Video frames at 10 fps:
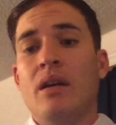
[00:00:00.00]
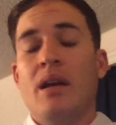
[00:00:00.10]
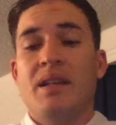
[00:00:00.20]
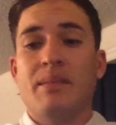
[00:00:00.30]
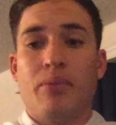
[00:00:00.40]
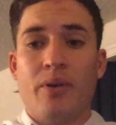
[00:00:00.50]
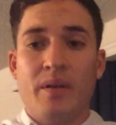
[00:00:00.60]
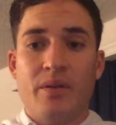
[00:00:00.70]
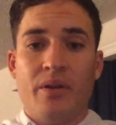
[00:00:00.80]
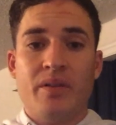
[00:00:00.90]
it's
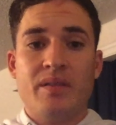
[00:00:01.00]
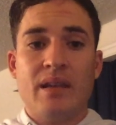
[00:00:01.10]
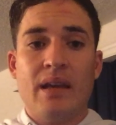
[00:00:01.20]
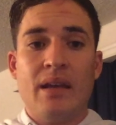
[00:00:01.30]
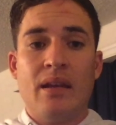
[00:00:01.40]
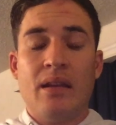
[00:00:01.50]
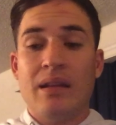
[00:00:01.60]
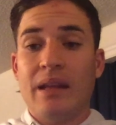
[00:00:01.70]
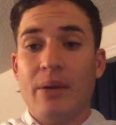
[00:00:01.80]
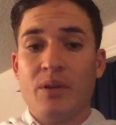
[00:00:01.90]
important to understand
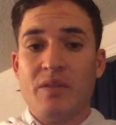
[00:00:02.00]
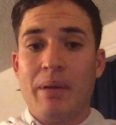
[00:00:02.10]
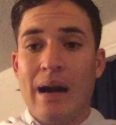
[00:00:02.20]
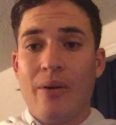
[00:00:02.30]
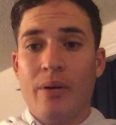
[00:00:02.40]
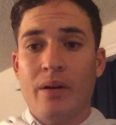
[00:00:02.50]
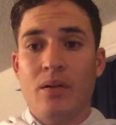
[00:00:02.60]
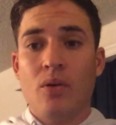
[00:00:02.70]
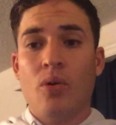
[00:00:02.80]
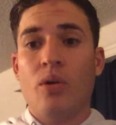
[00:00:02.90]
the language of power,
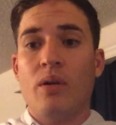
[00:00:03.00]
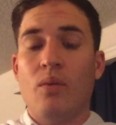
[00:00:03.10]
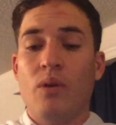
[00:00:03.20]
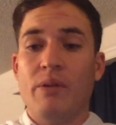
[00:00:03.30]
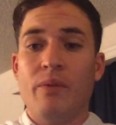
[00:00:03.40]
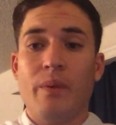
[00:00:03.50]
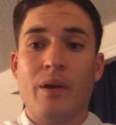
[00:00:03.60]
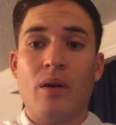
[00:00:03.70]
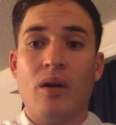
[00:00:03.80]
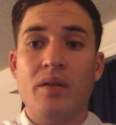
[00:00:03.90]
or what we would
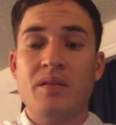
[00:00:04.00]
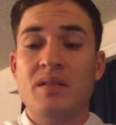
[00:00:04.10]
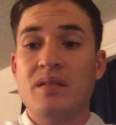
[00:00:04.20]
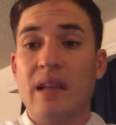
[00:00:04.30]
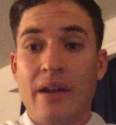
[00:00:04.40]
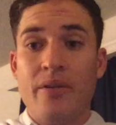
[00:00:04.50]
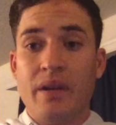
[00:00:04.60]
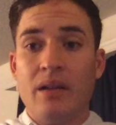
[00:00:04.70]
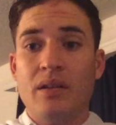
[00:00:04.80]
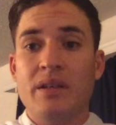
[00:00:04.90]
call standard
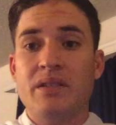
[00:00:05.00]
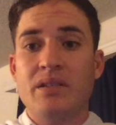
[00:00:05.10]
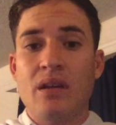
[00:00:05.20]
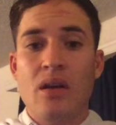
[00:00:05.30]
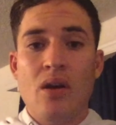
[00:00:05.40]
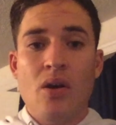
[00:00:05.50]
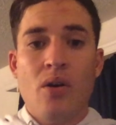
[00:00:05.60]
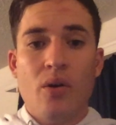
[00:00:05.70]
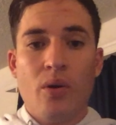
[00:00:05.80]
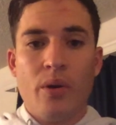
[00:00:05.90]
English,
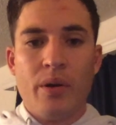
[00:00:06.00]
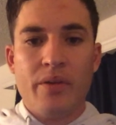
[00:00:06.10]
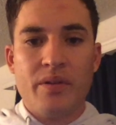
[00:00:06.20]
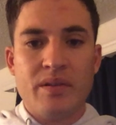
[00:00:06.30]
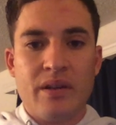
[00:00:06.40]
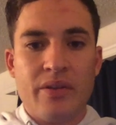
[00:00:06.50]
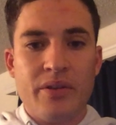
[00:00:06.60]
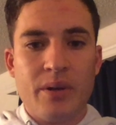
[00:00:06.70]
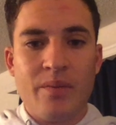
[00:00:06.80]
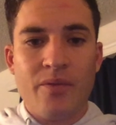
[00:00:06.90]
or there's another
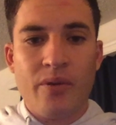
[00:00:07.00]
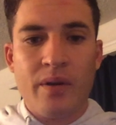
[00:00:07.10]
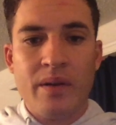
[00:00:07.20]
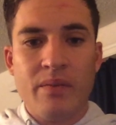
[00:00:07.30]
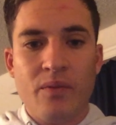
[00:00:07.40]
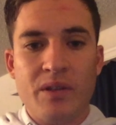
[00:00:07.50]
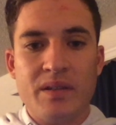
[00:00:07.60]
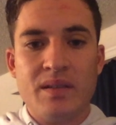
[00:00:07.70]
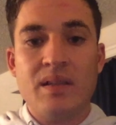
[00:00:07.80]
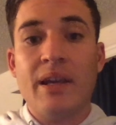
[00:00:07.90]
term for it, which
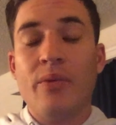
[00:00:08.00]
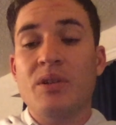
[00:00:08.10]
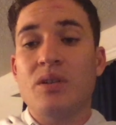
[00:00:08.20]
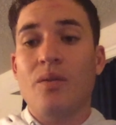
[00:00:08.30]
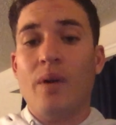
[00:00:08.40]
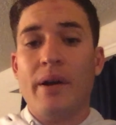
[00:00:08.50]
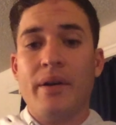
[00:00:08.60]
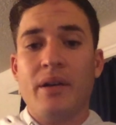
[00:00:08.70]
is language of wider